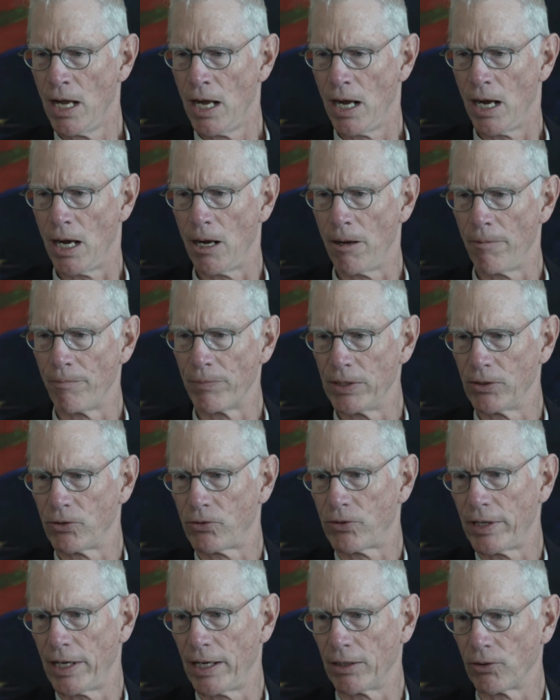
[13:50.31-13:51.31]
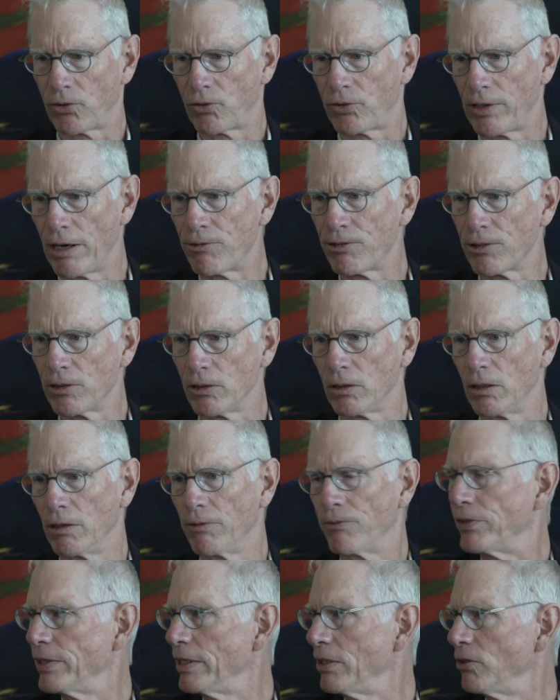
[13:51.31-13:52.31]
um, is that several
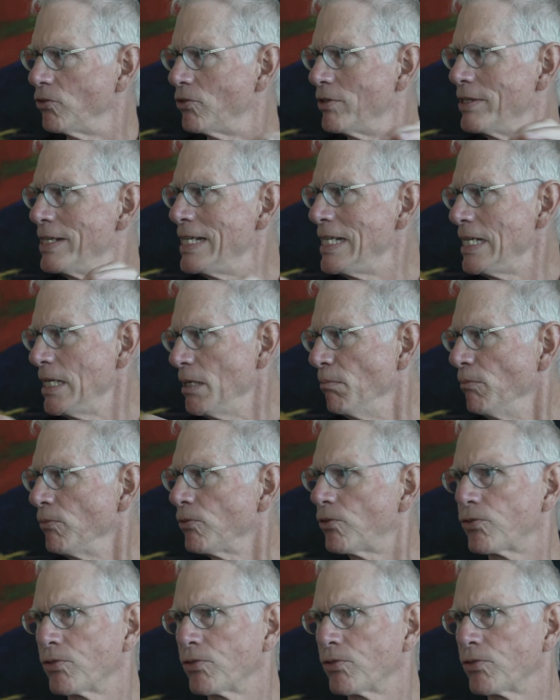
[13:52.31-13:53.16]
of these demes